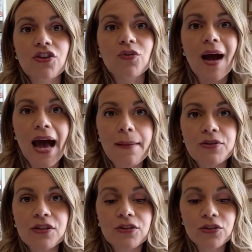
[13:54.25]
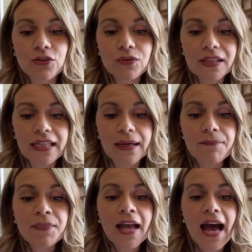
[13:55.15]
You absolutely
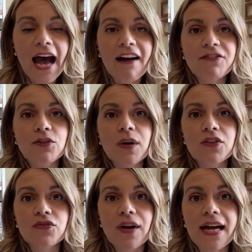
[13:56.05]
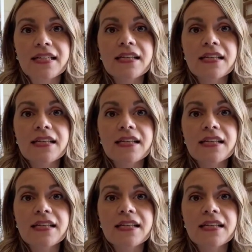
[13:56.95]
have to address